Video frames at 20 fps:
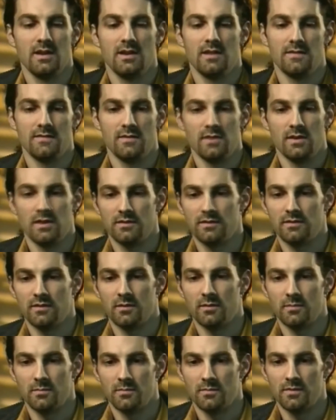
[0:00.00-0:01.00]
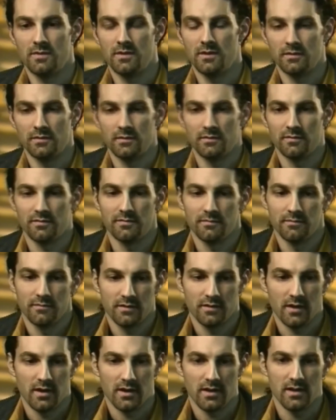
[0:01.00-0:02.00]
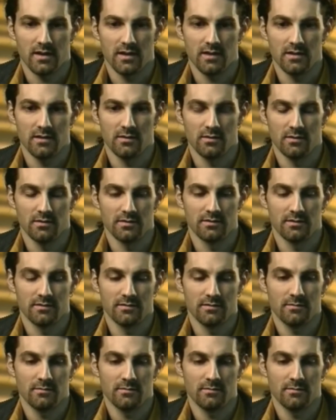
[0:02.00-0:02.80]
if you hit them, they're sort of talking at you and,